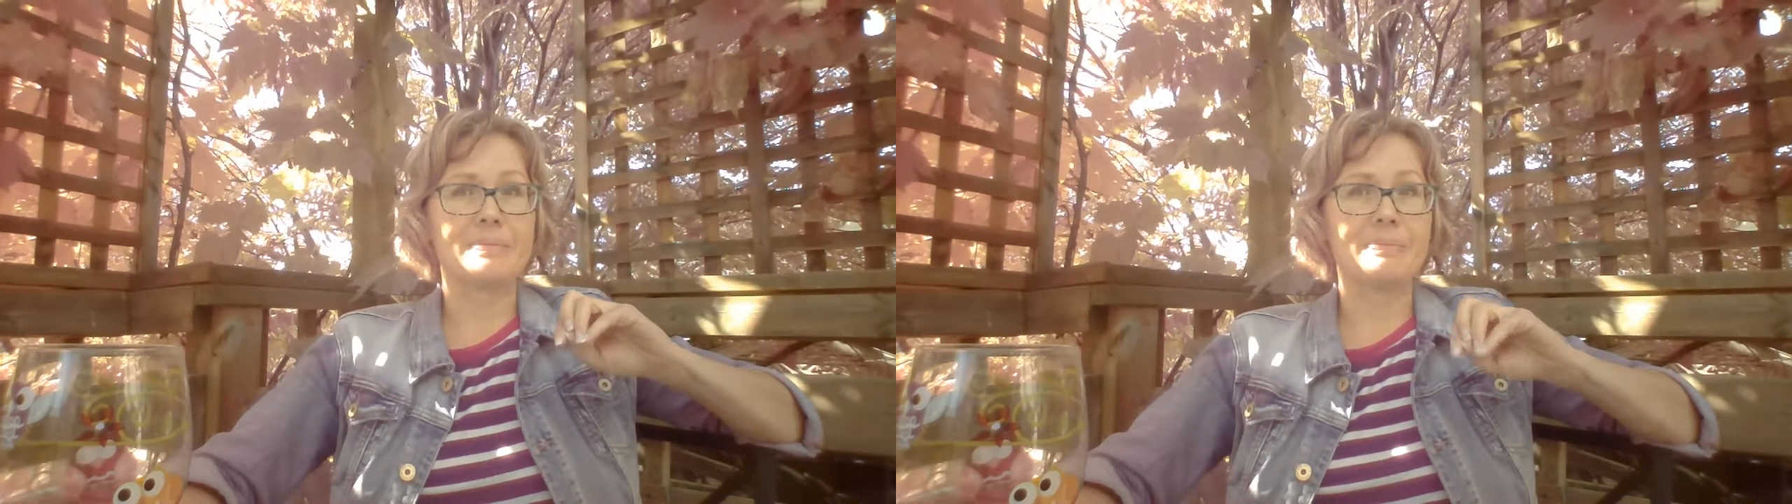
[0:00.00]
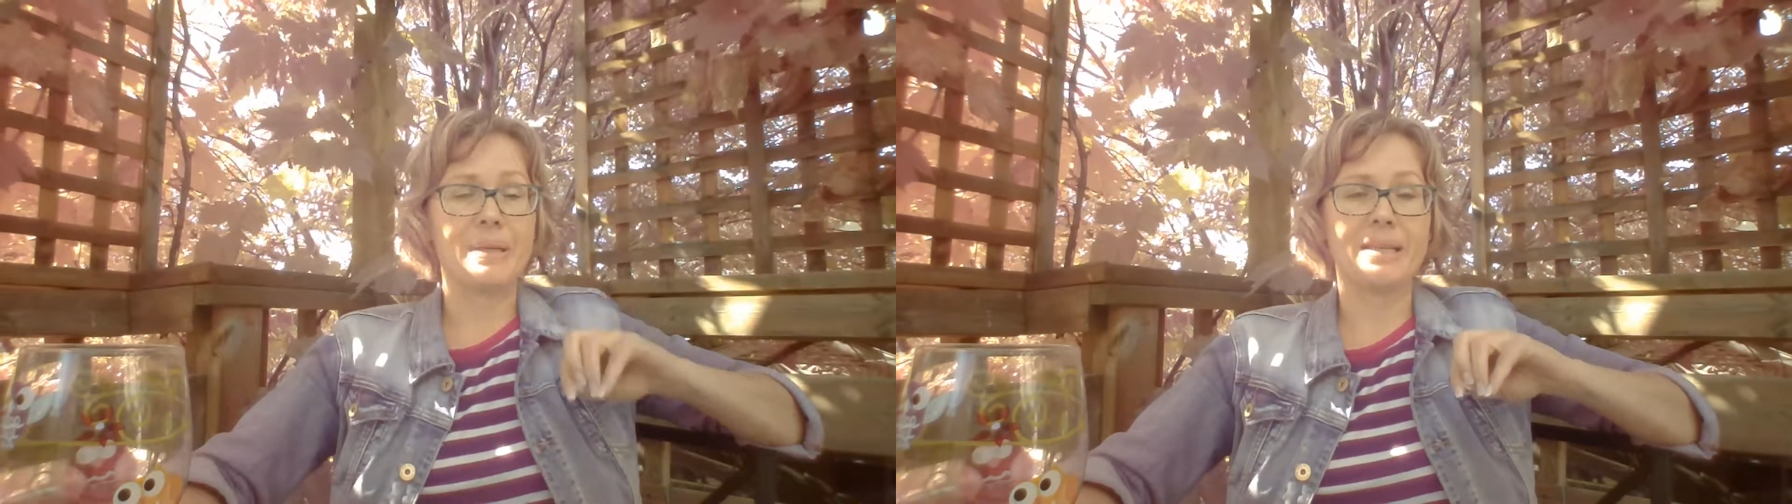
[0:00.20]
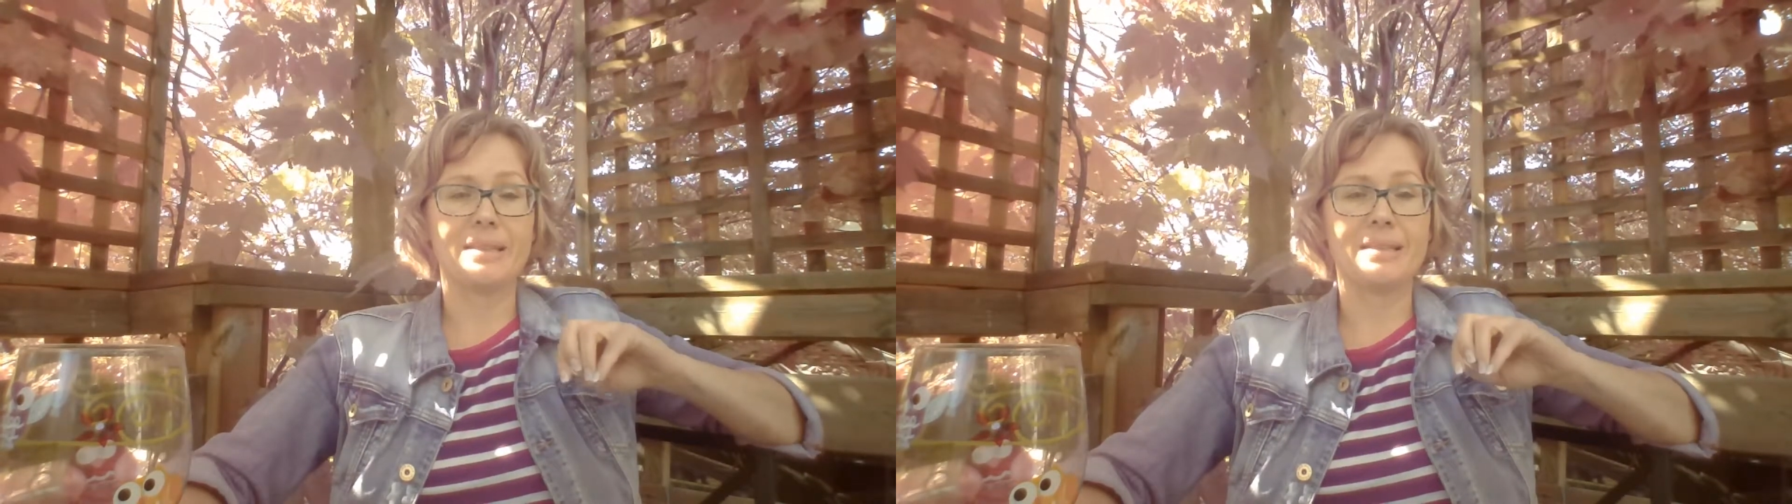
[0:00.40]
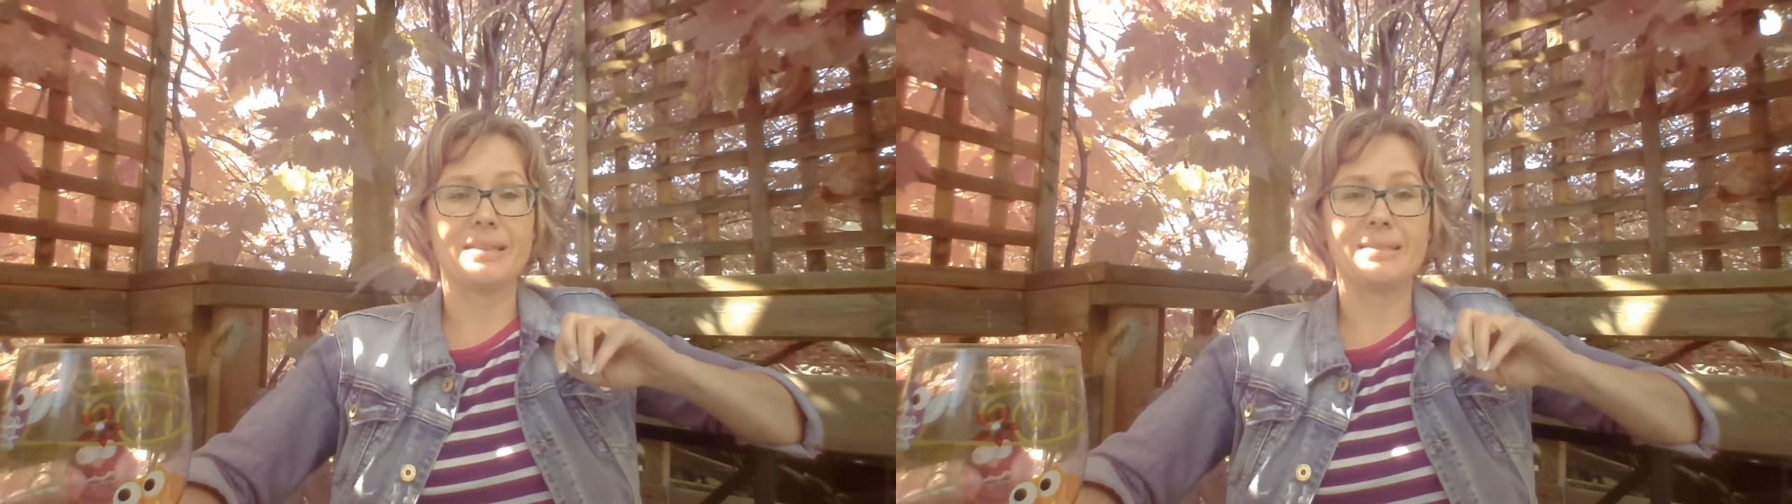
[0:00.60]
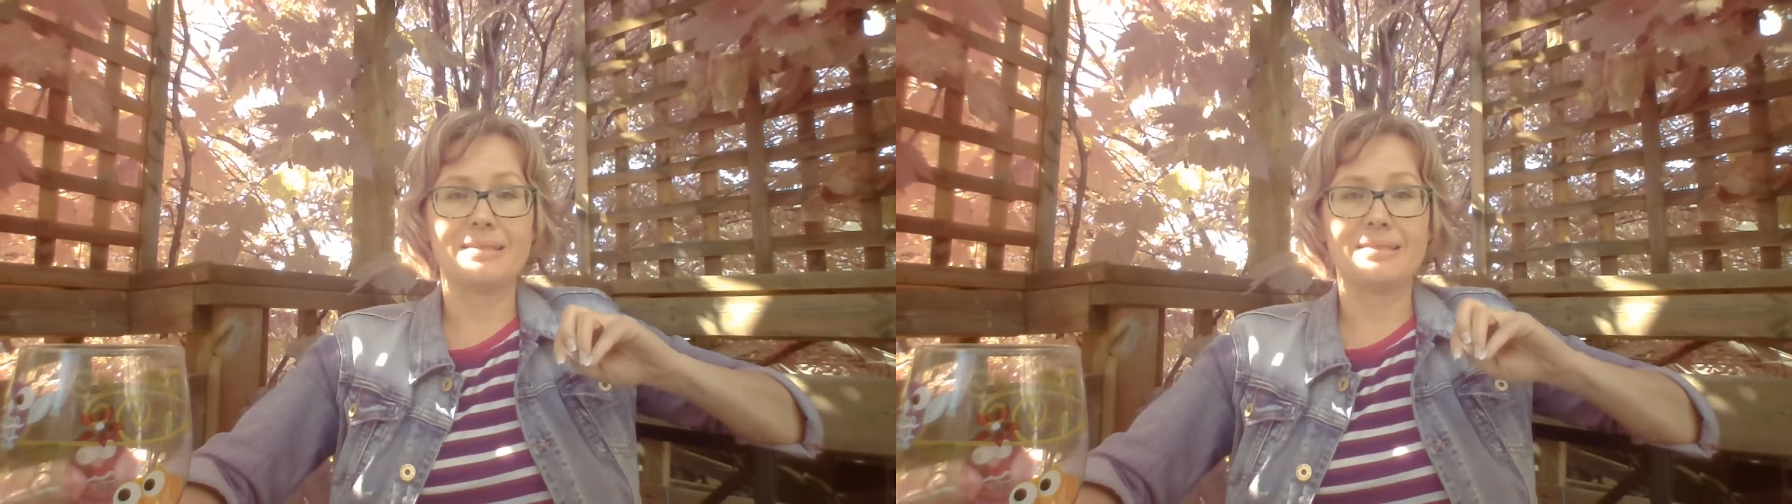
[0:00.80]
big
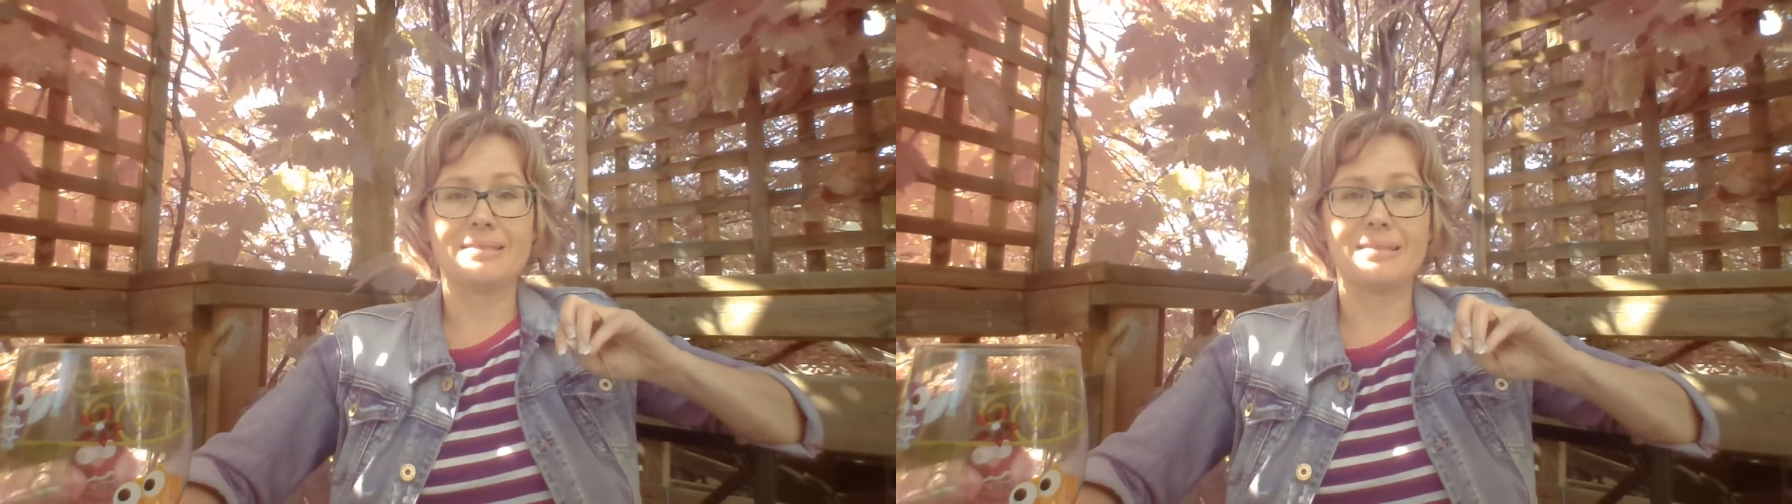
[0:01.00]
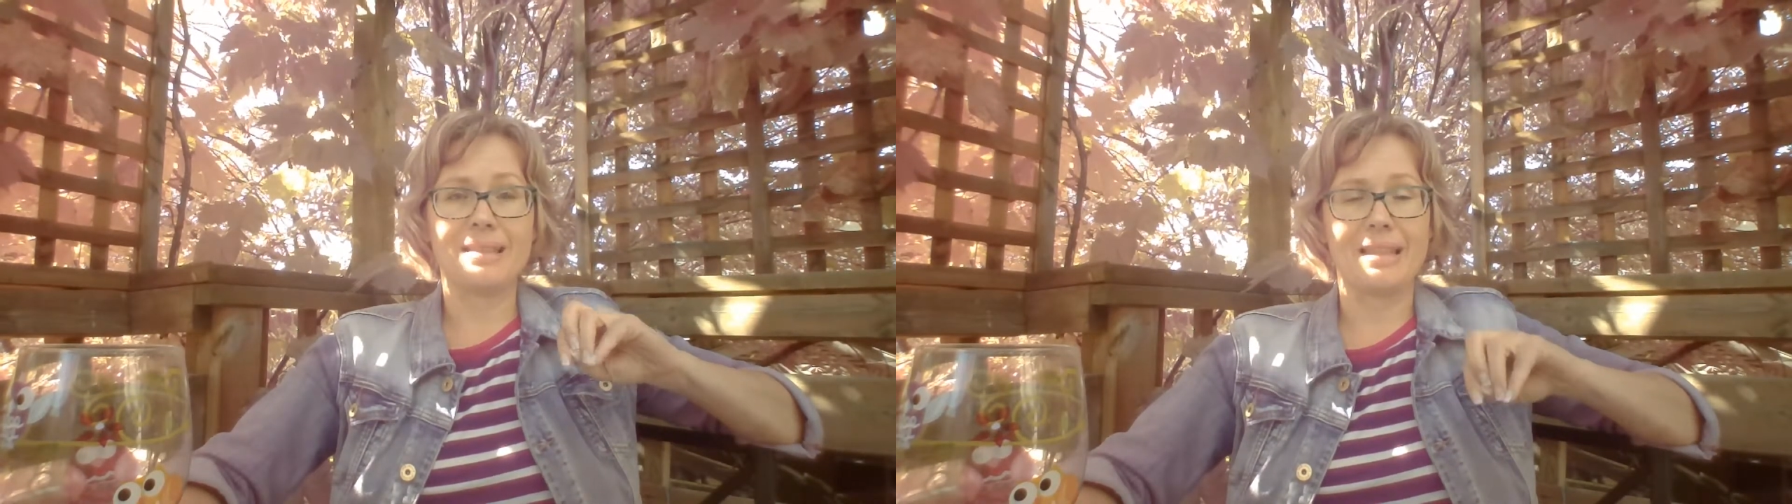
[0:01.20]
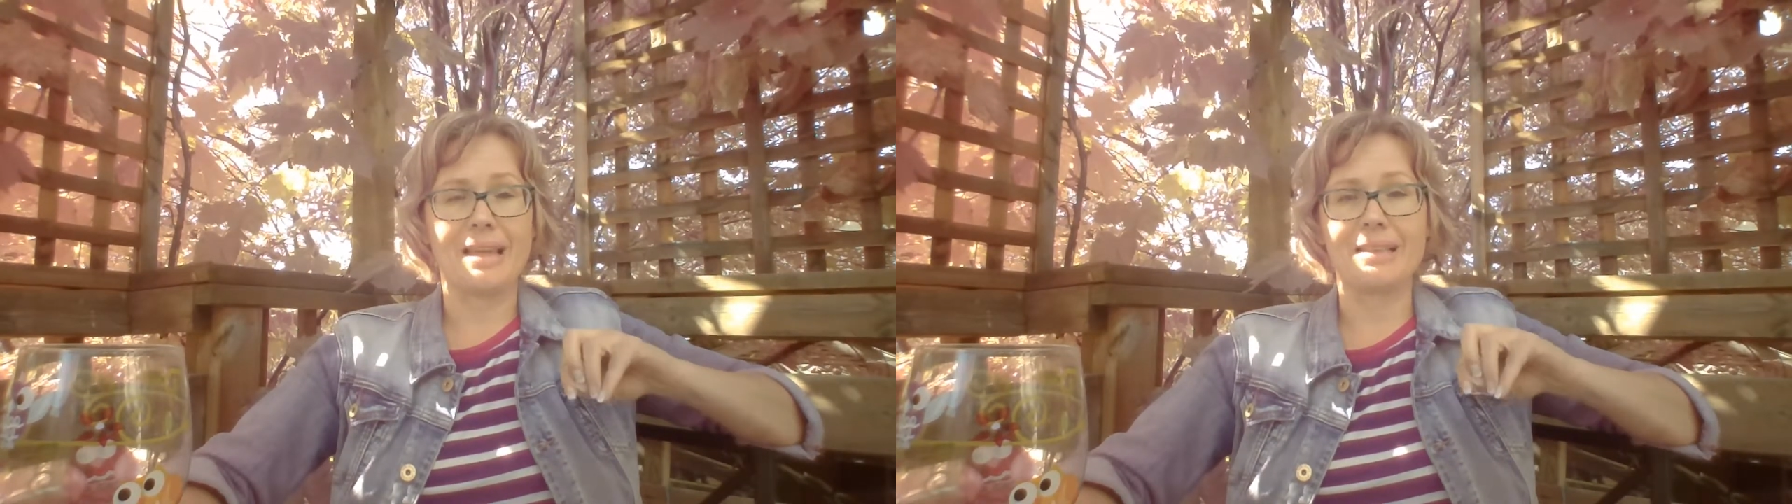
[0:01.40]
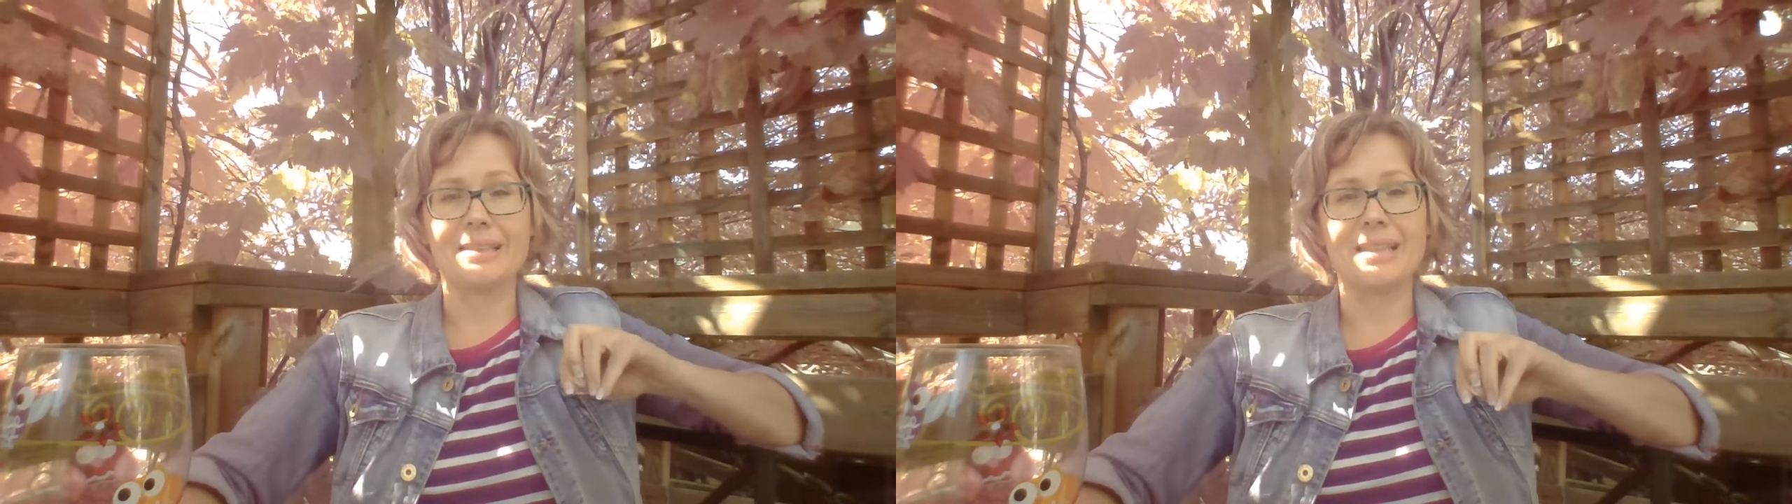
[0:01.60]
thing.